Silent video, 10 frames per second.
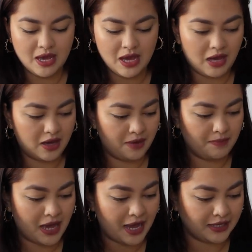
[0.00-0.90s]

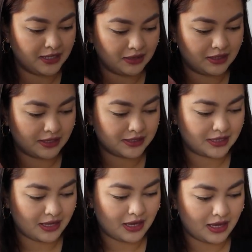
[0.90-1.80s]
I knit
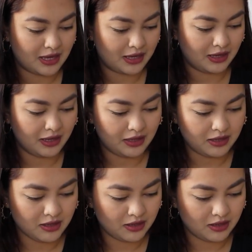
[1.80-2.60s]
this in